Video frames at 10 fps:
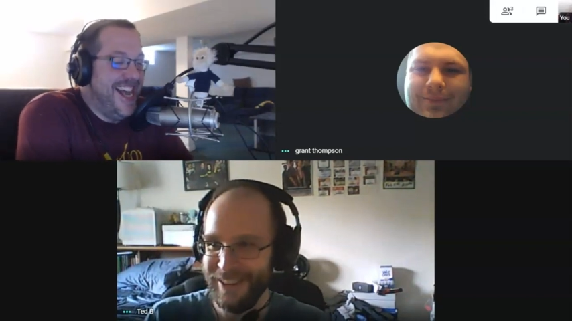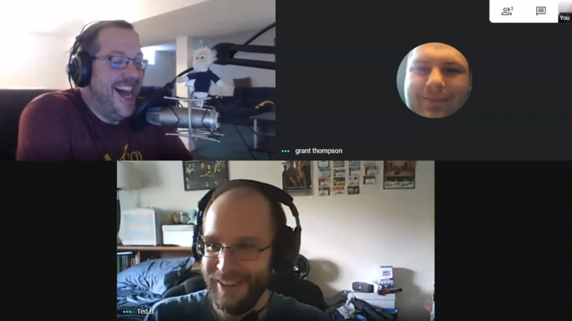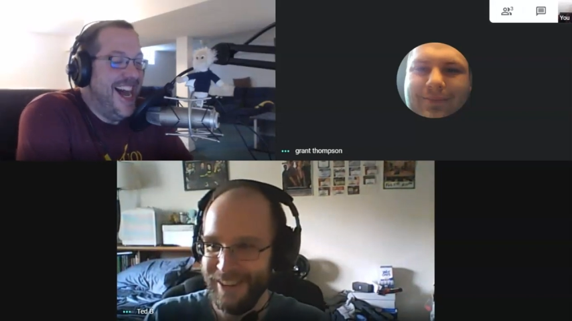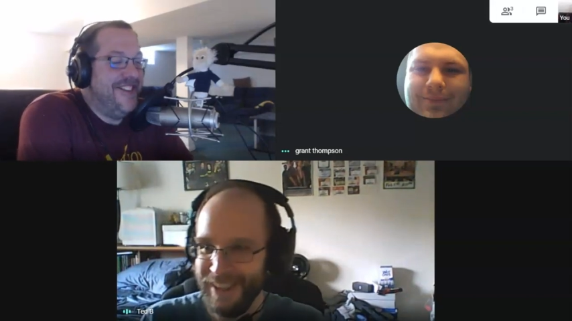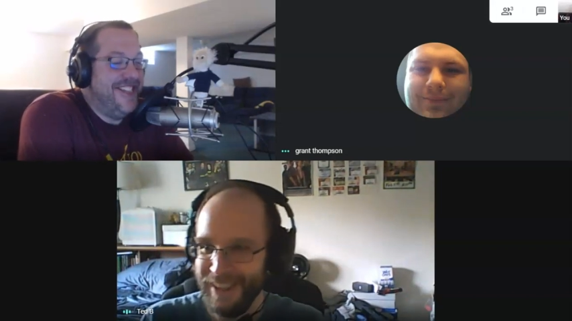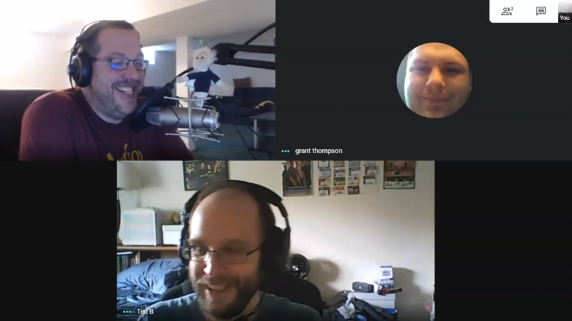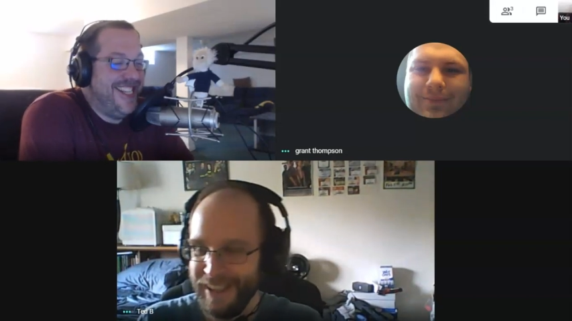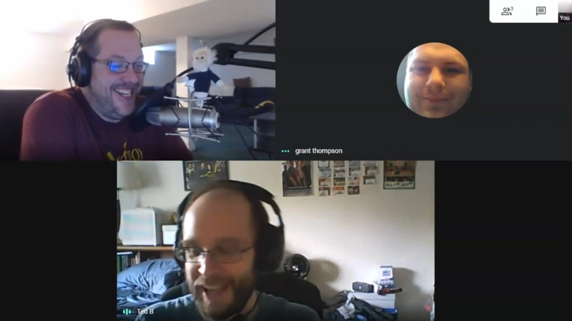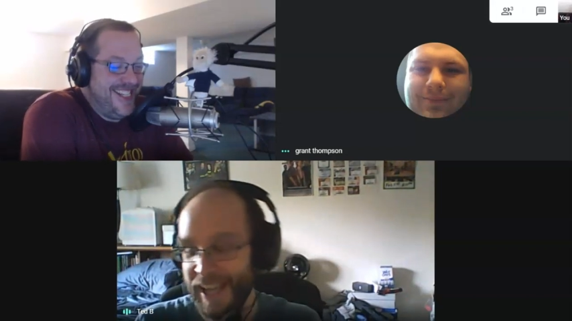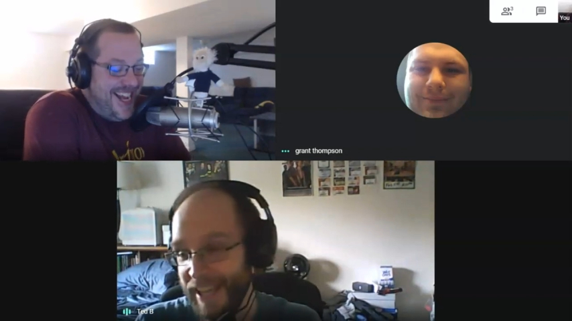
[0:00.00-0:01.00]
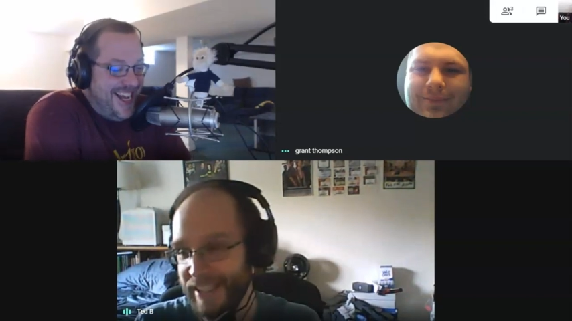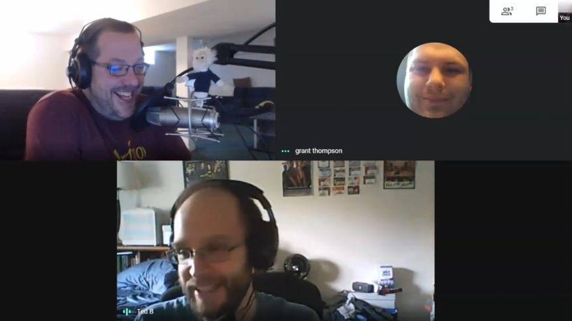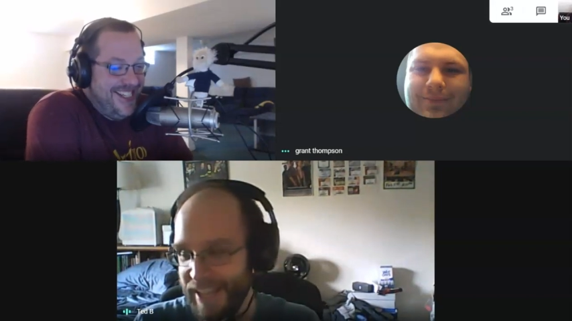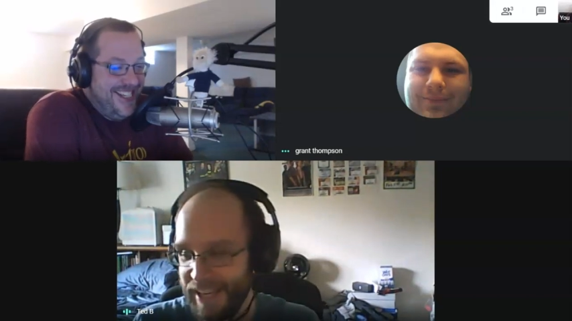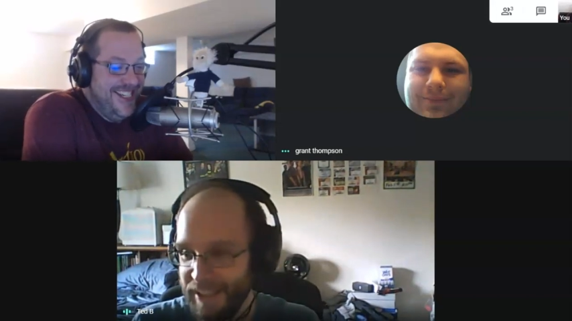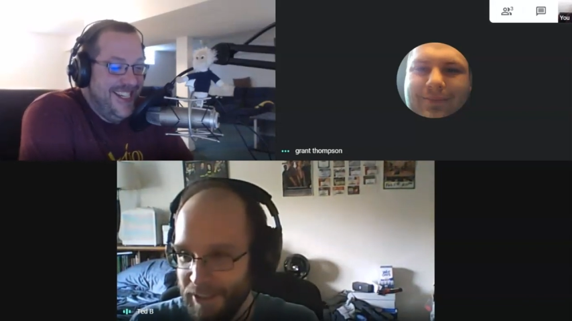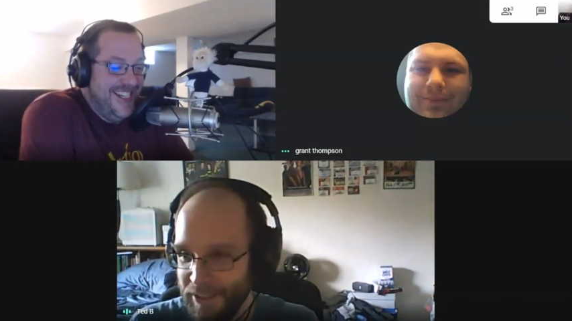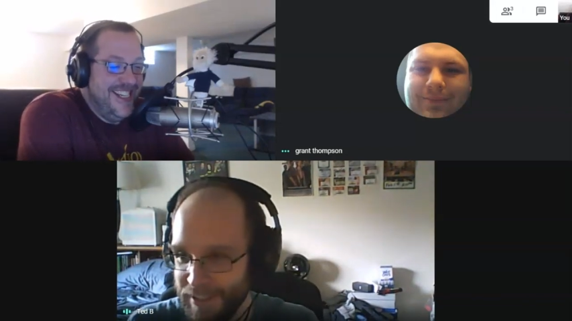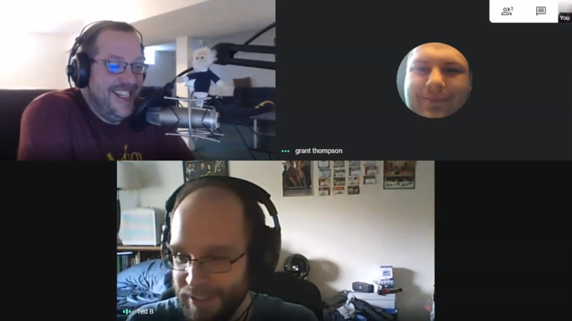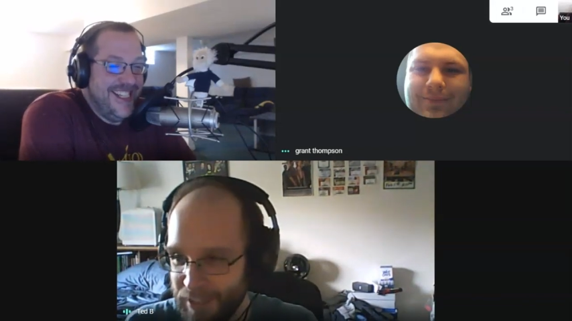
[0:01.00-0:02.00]
Speaker 1: I, gonna... I can stand it
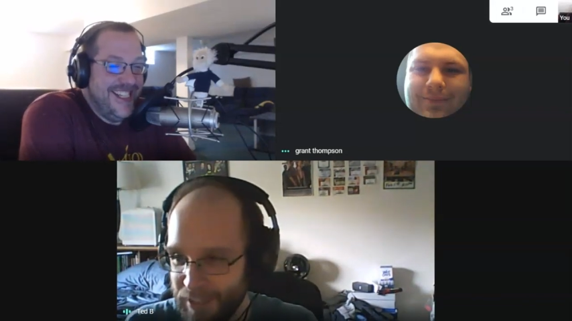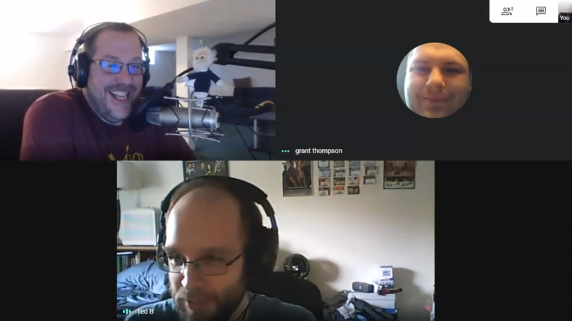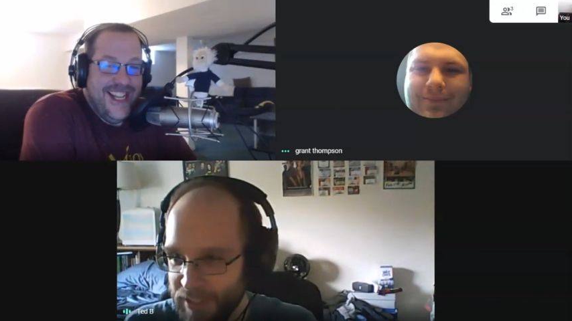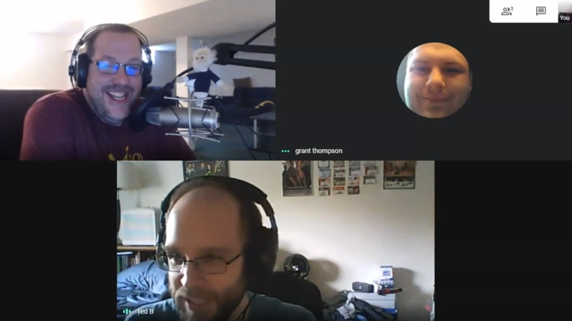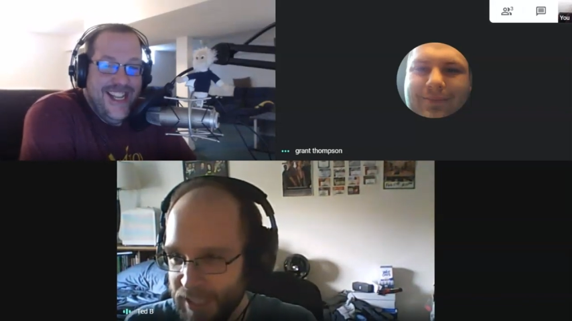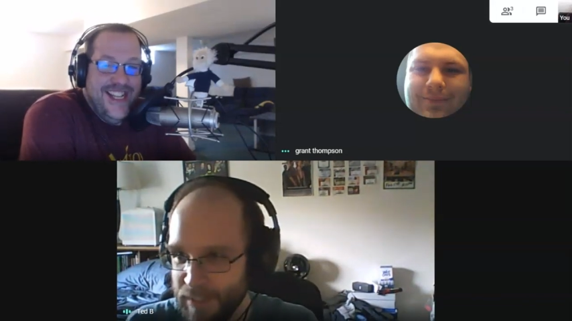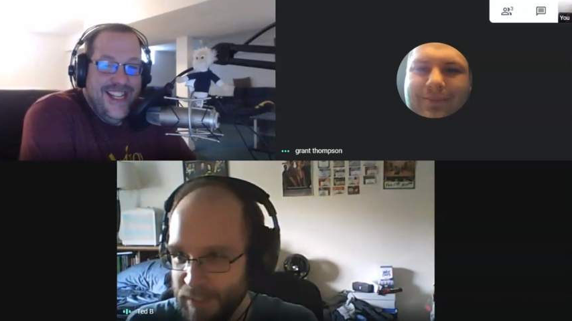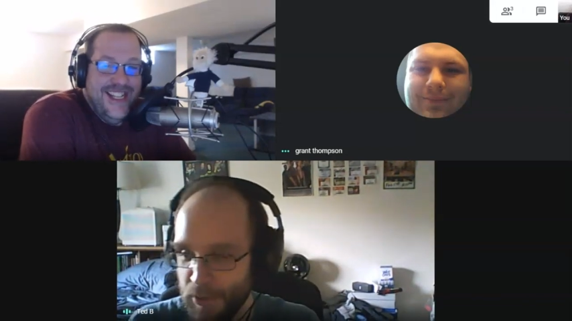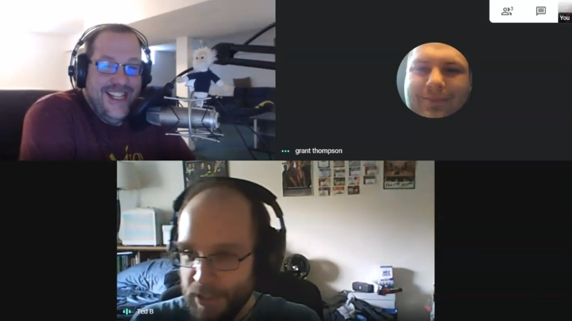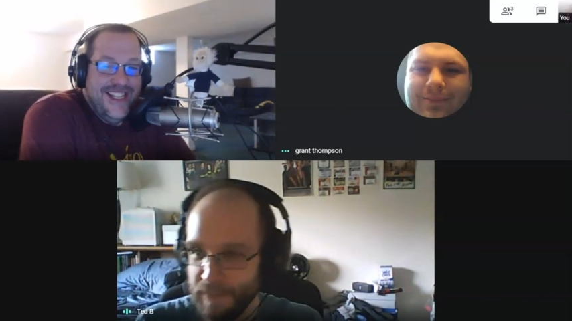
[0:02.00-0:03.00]
though. That's that's precisely the point